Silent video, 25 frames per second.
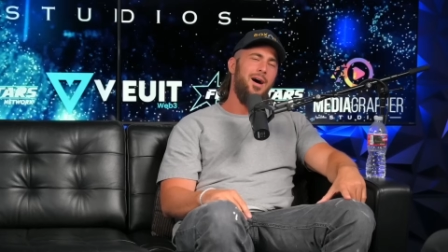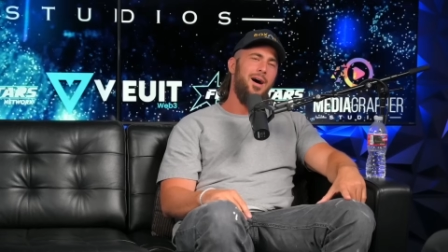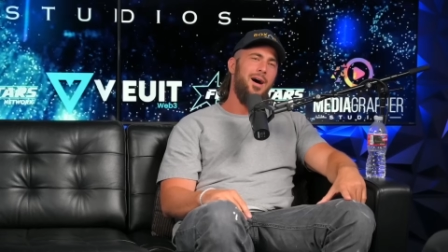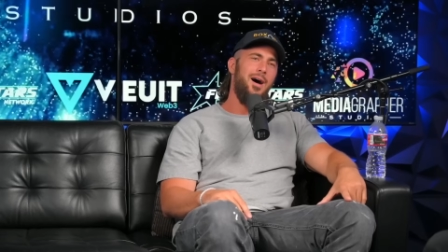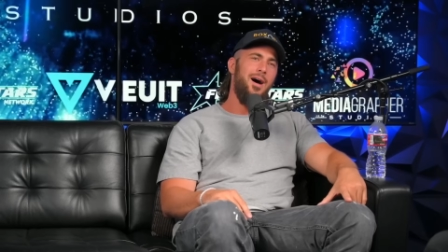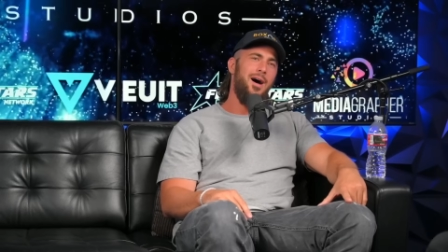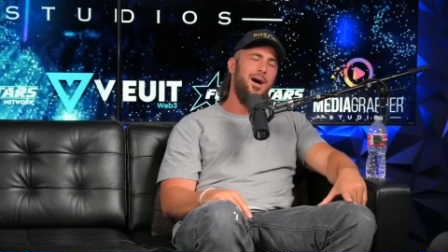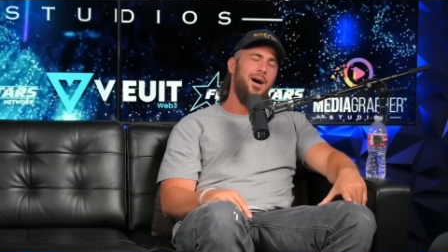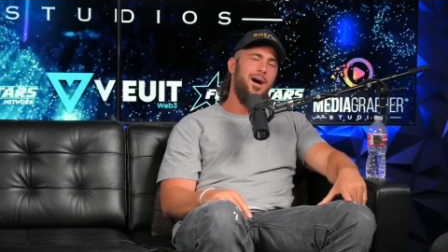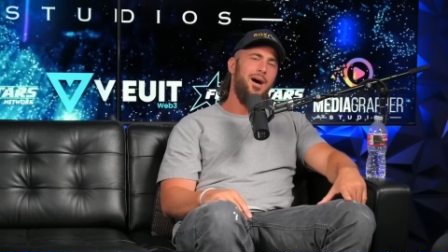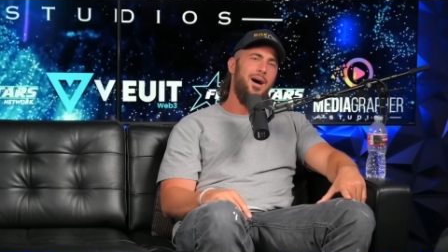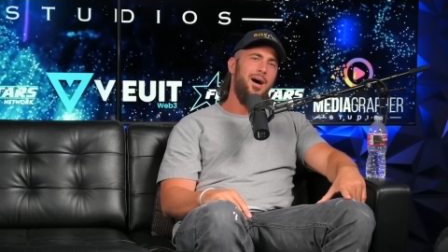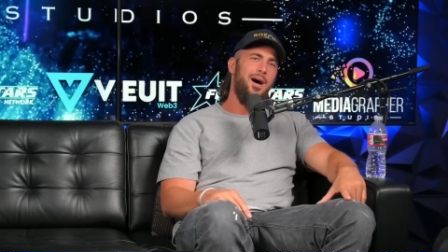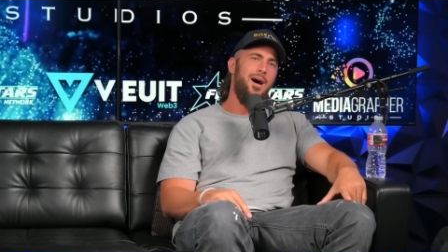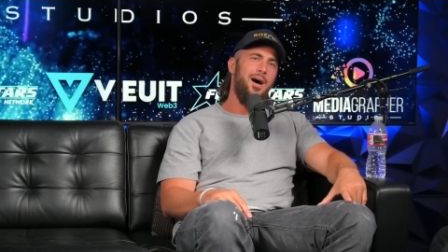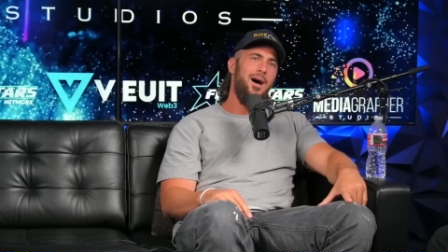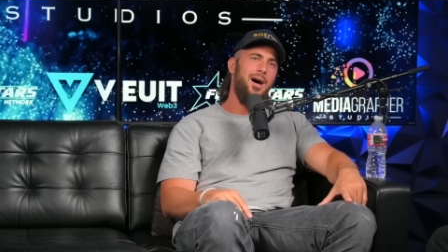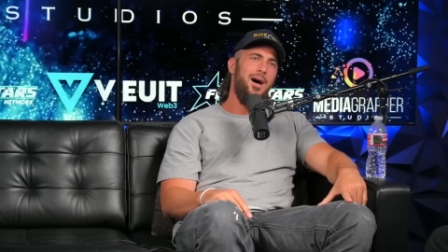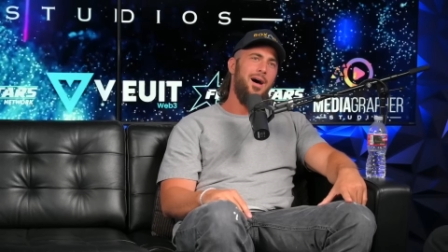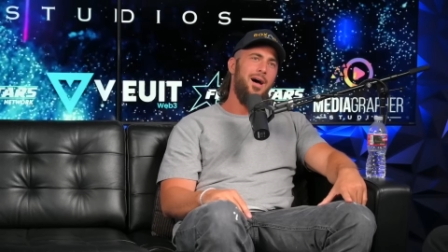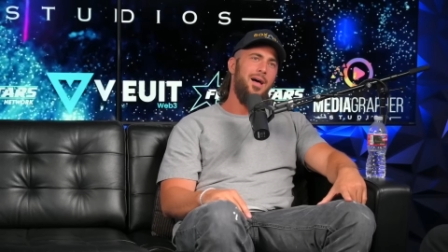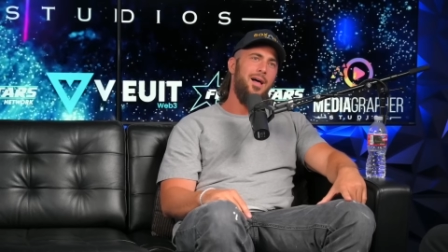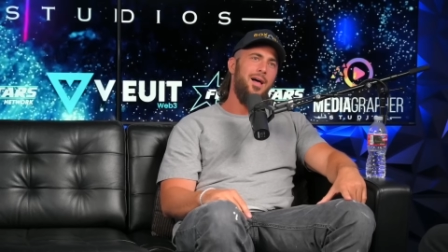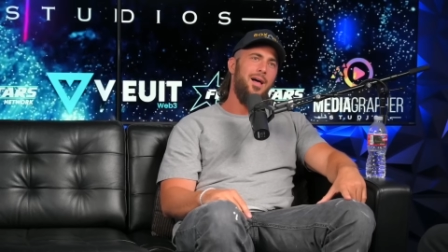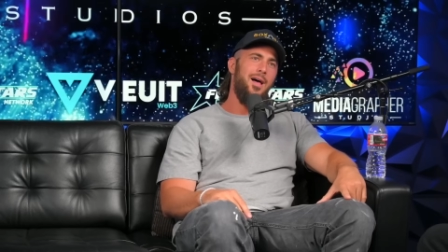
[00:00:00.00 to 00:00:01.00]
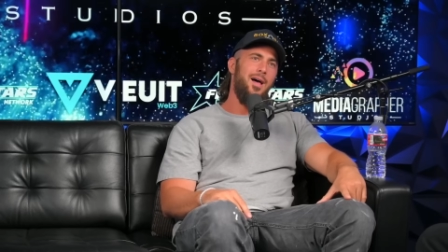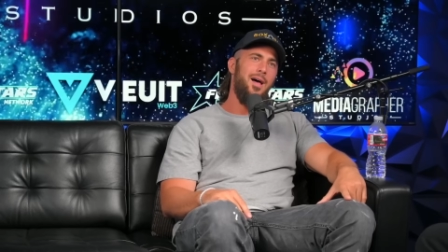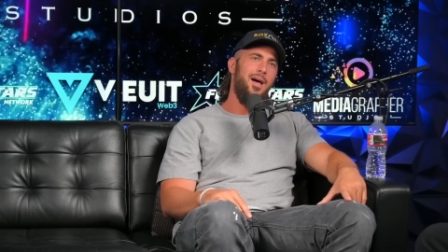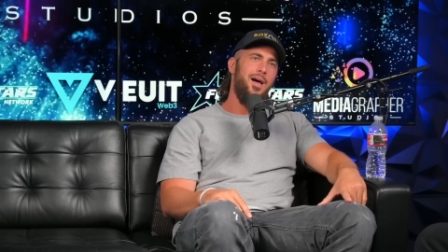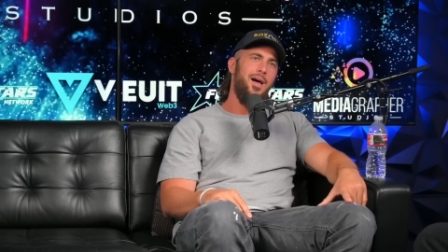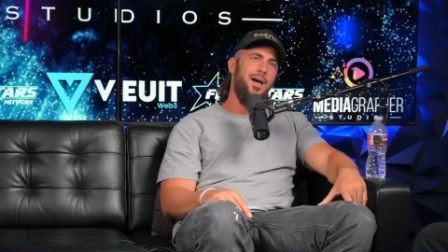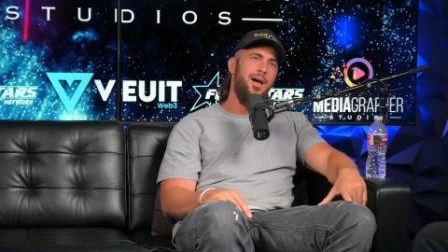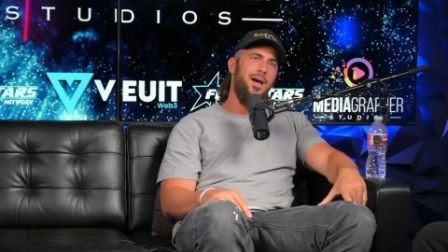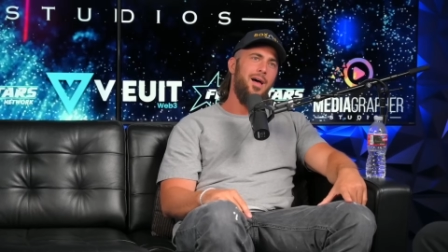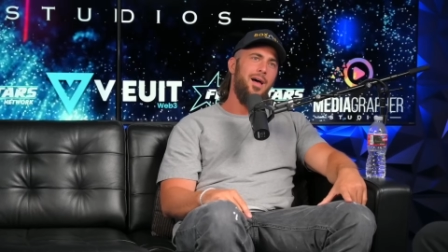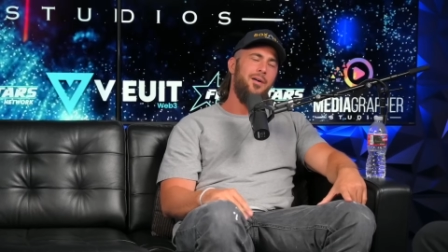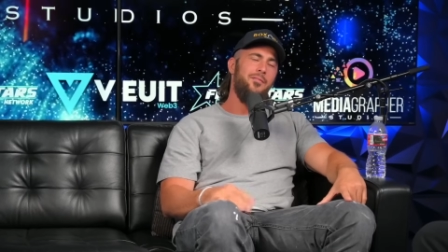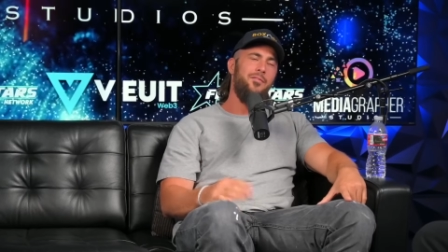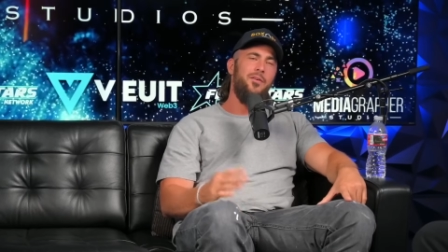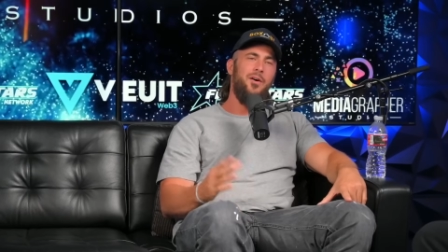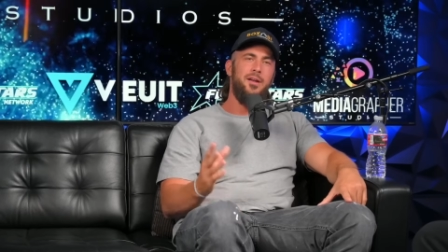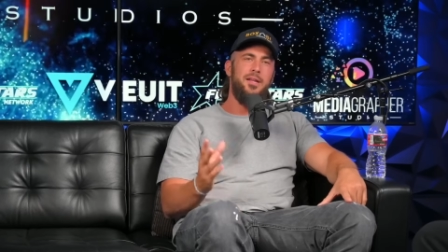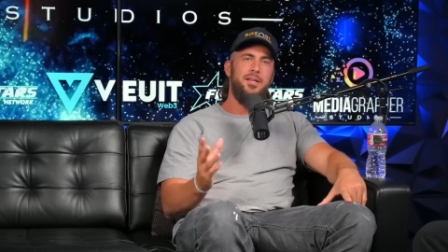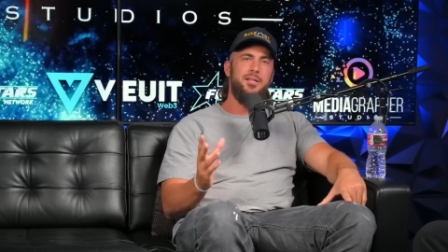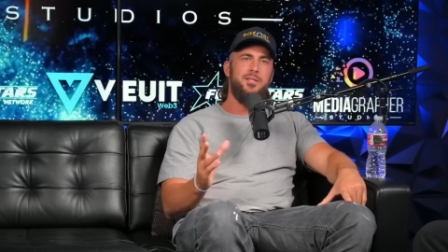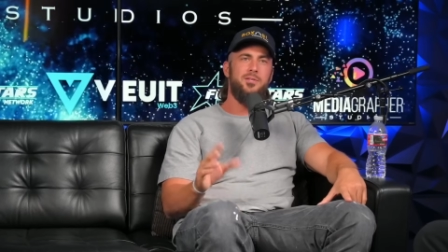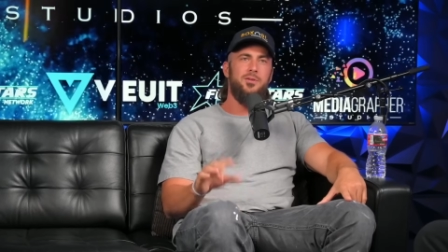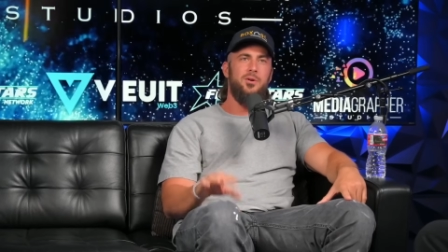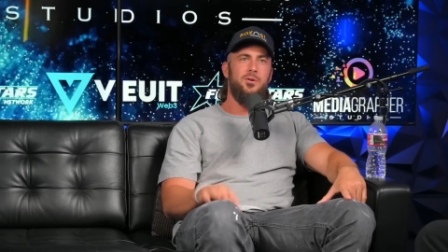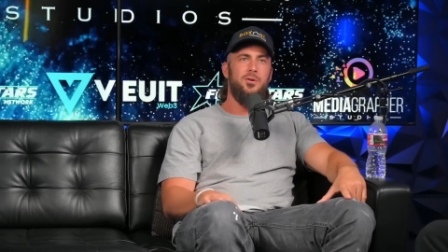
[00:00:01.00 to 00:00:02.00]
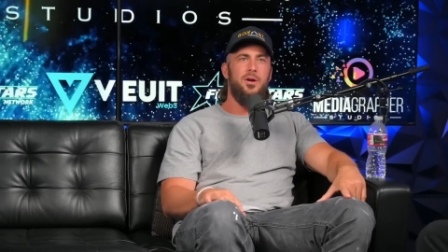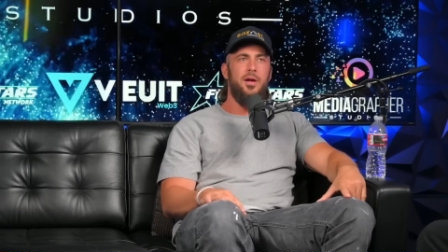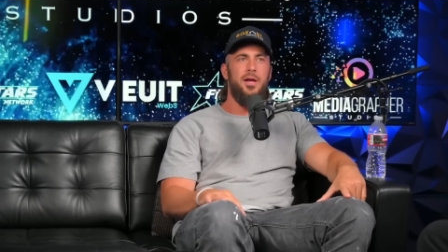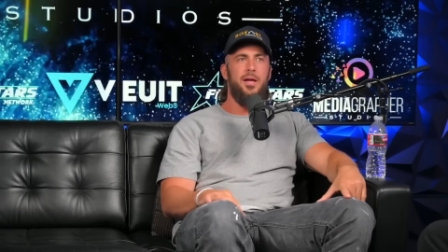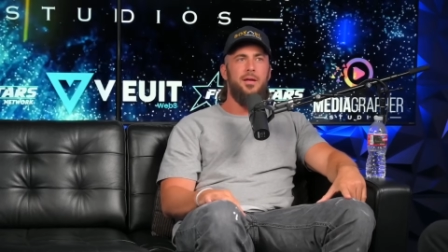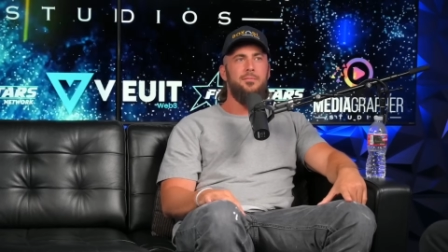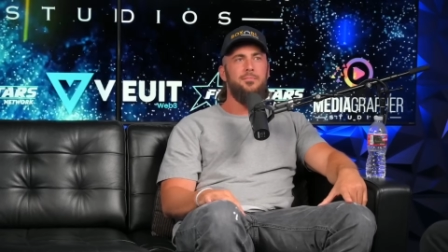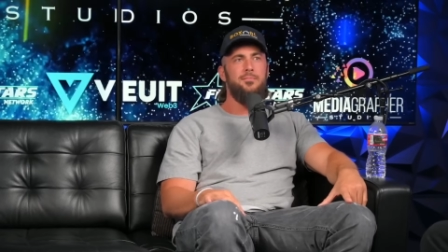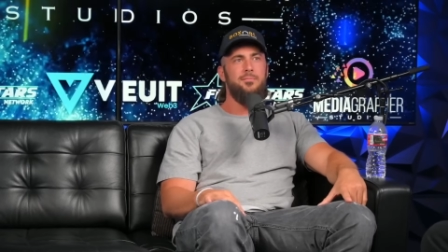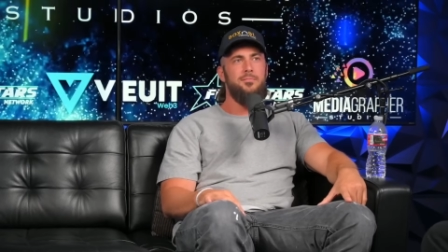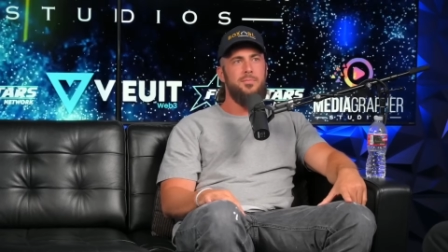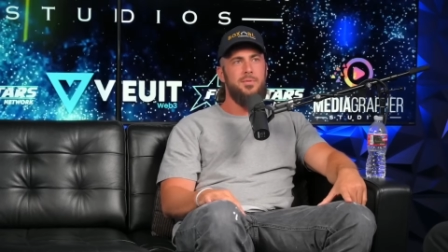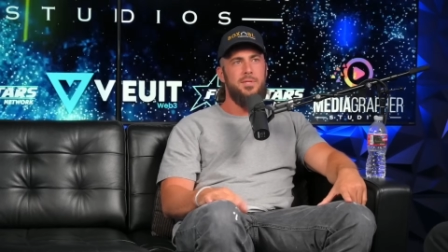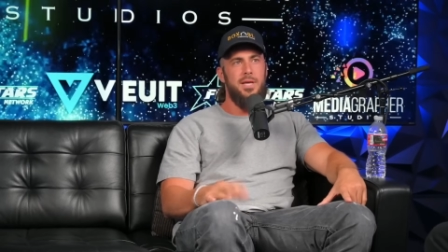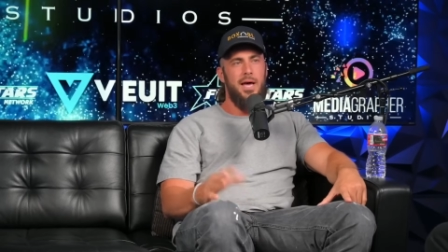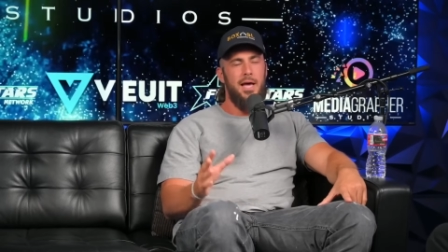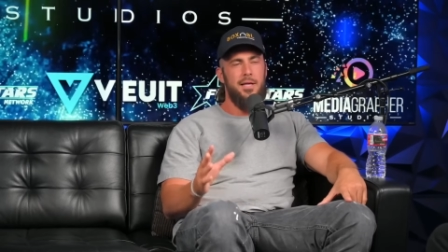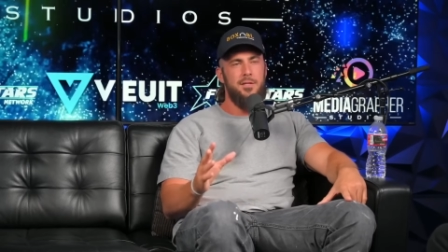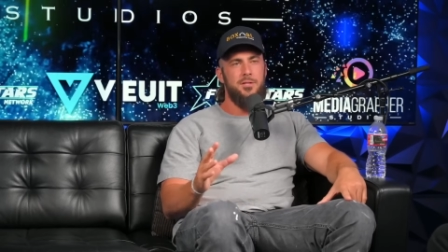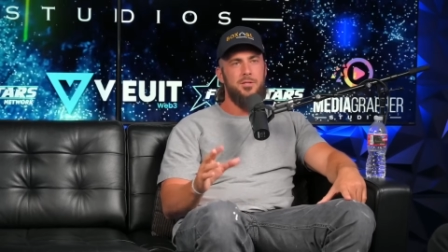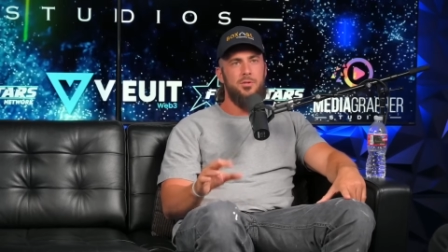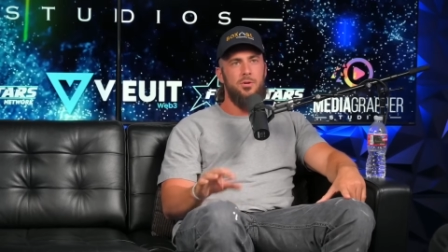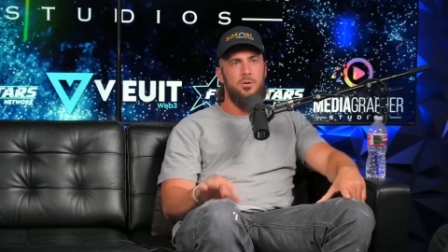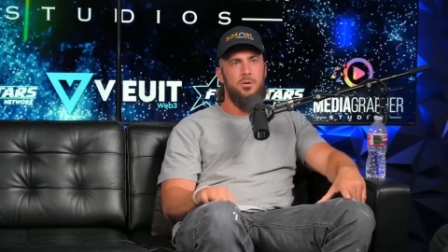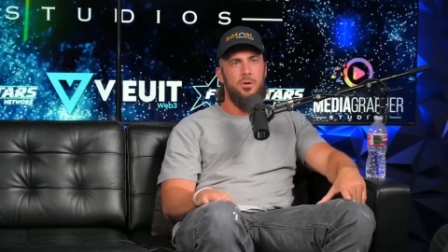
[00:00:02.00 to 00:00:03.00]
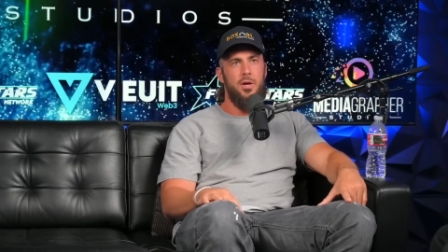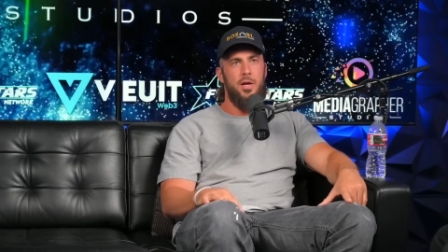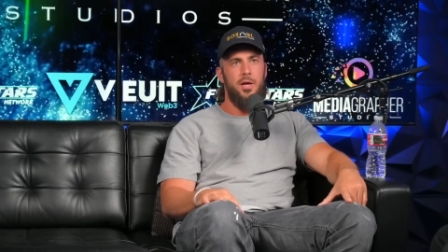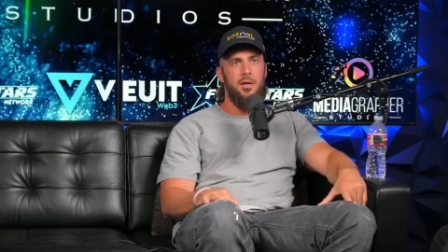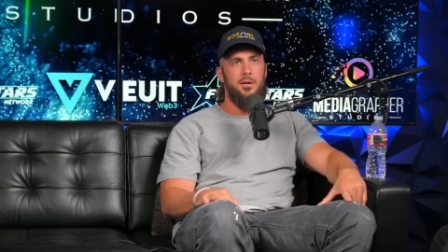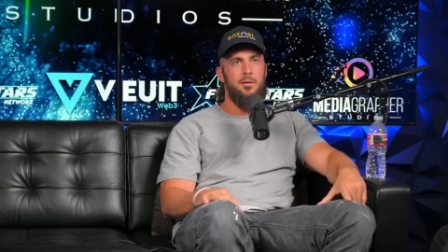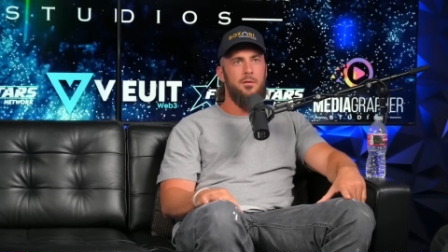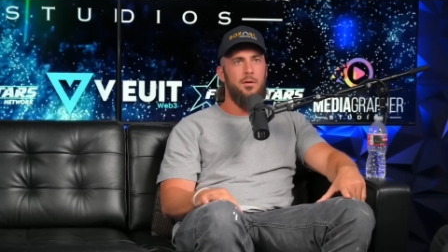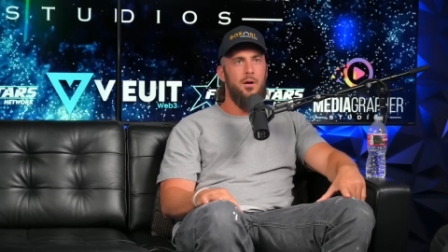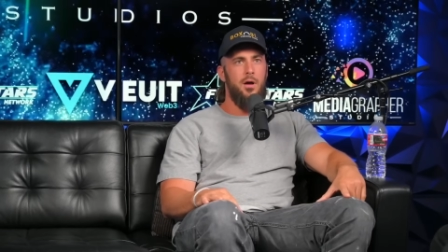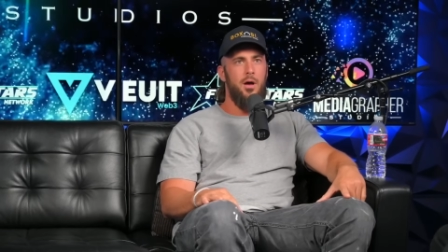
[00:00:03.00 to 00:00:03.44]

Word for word: uh, funny story, sad story.